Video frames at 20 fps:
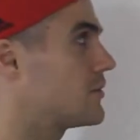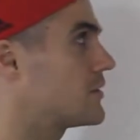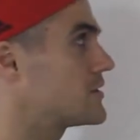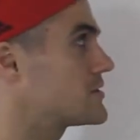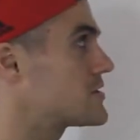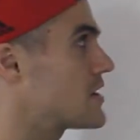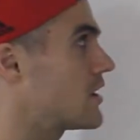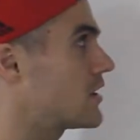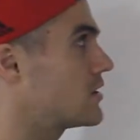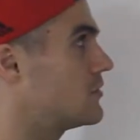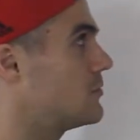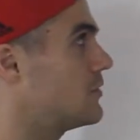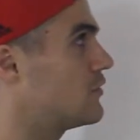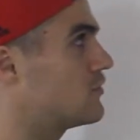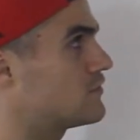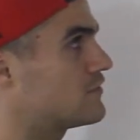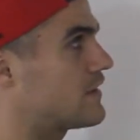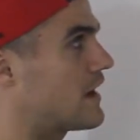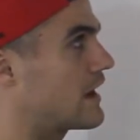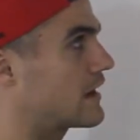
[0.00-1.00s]
I want to talk
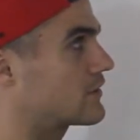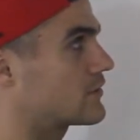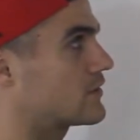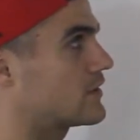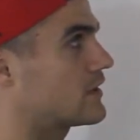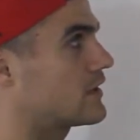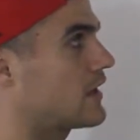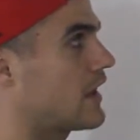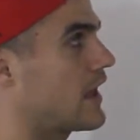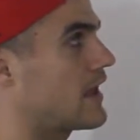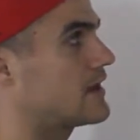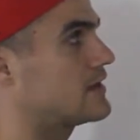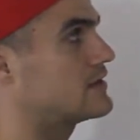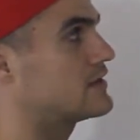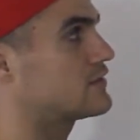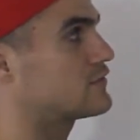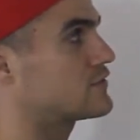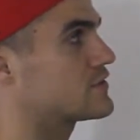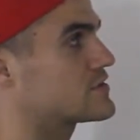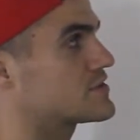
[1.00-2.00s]
about factoring a
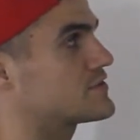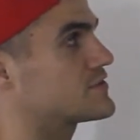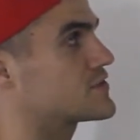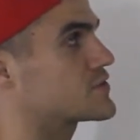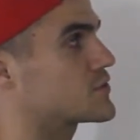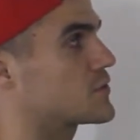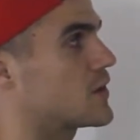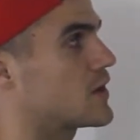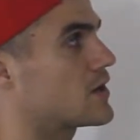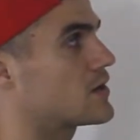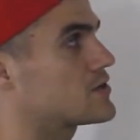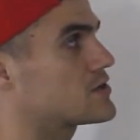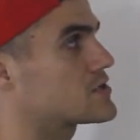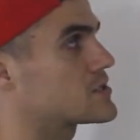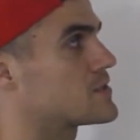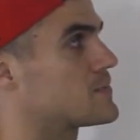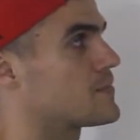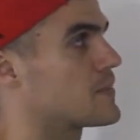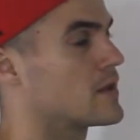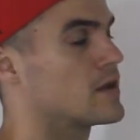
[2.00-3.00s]
difference of
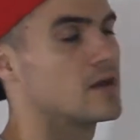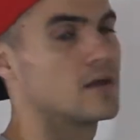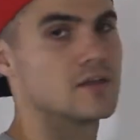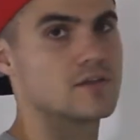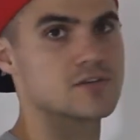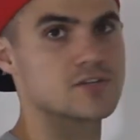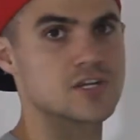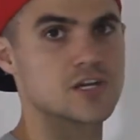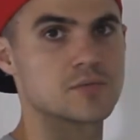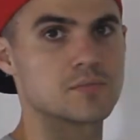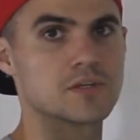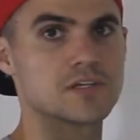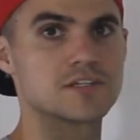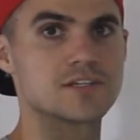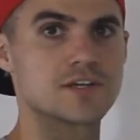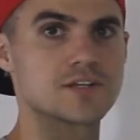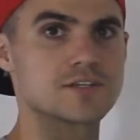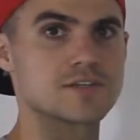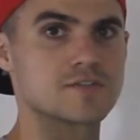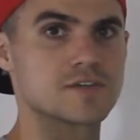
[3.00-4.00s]
squares. There's going to be
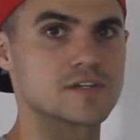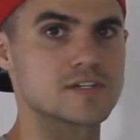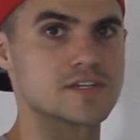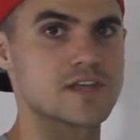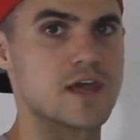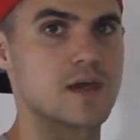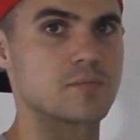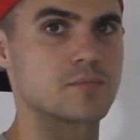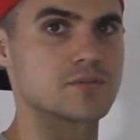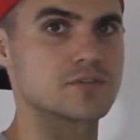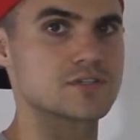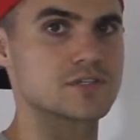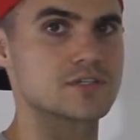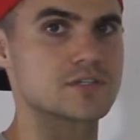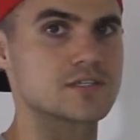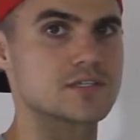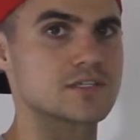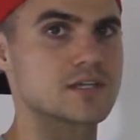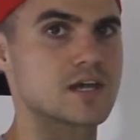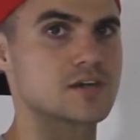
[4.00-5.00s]
tons of examples in
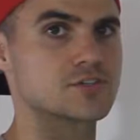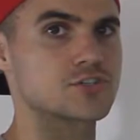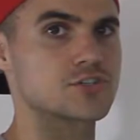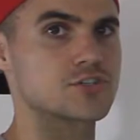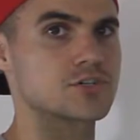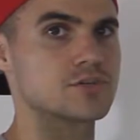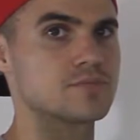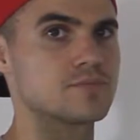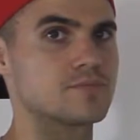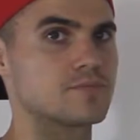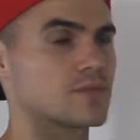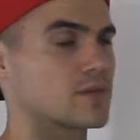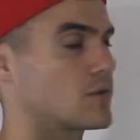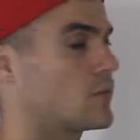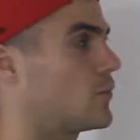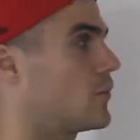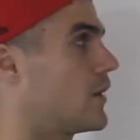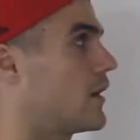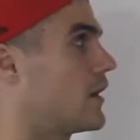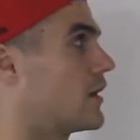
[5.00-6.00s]
this section
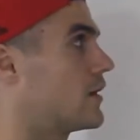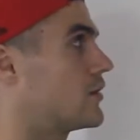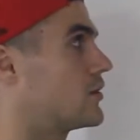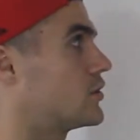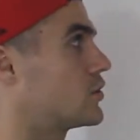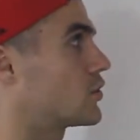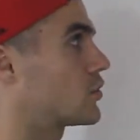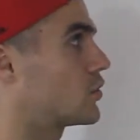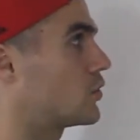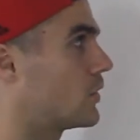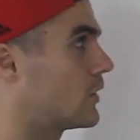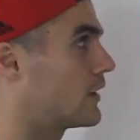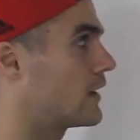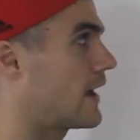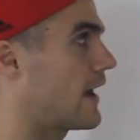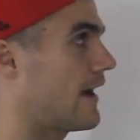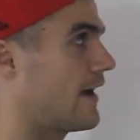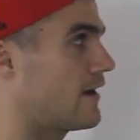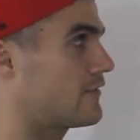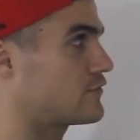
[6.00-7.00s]
where you're going to
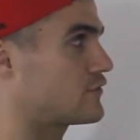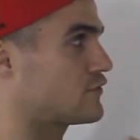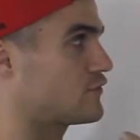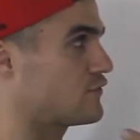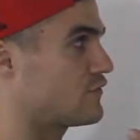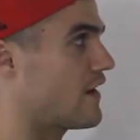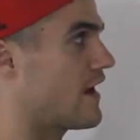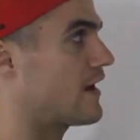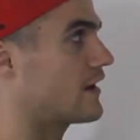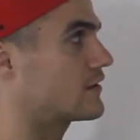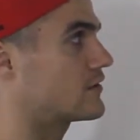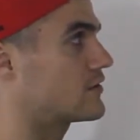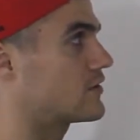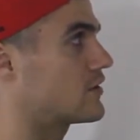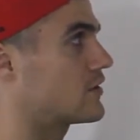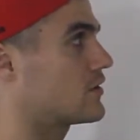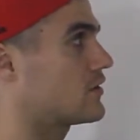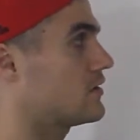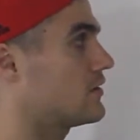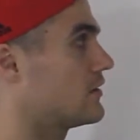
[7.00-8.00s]
have to
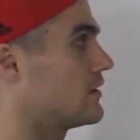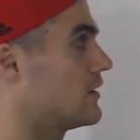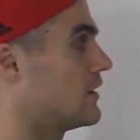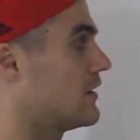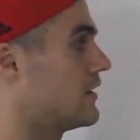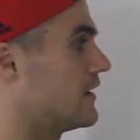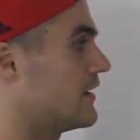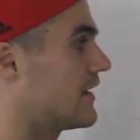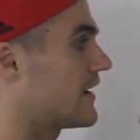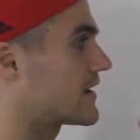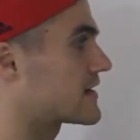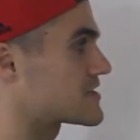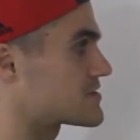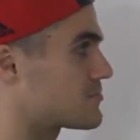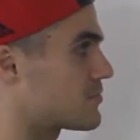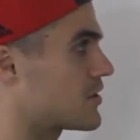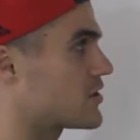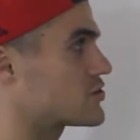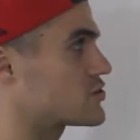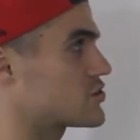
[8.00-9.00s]
factor
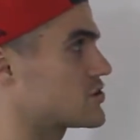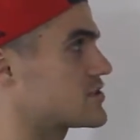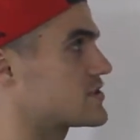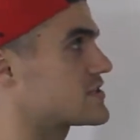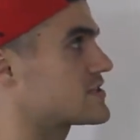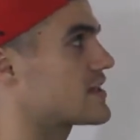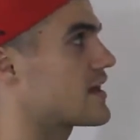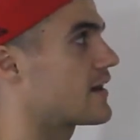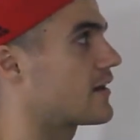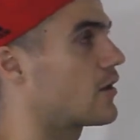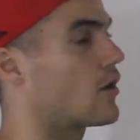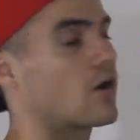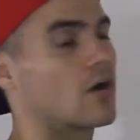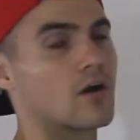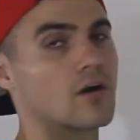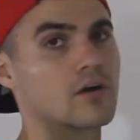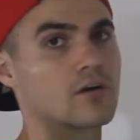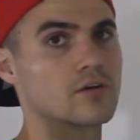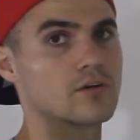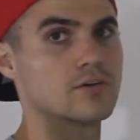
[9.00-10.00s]
expressions that
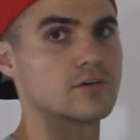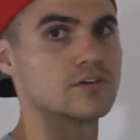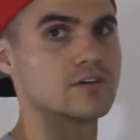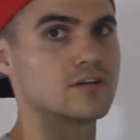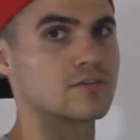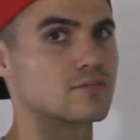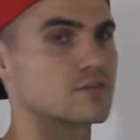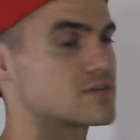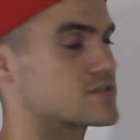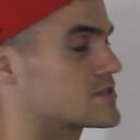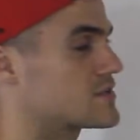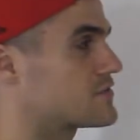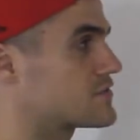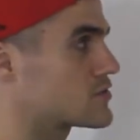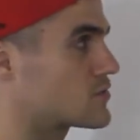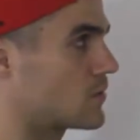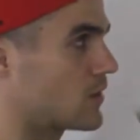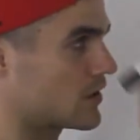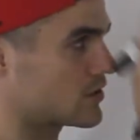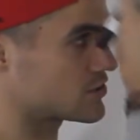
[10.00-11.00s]
are difference of
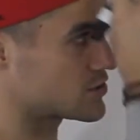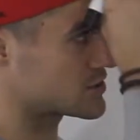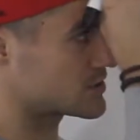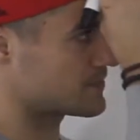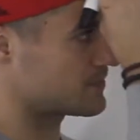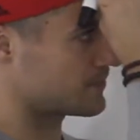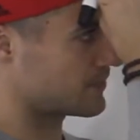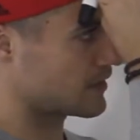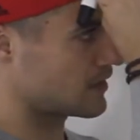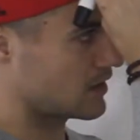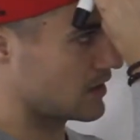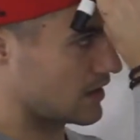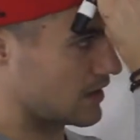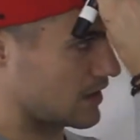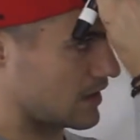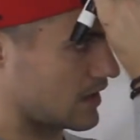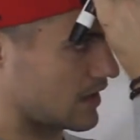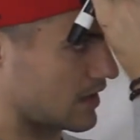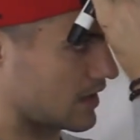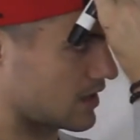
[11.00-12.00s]
squares.
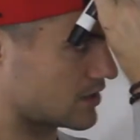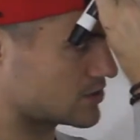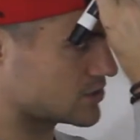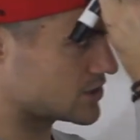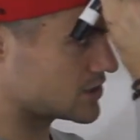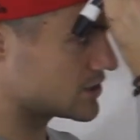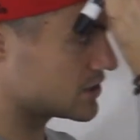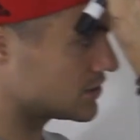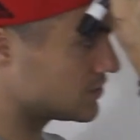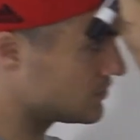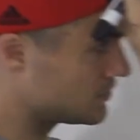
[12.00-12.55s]
And just to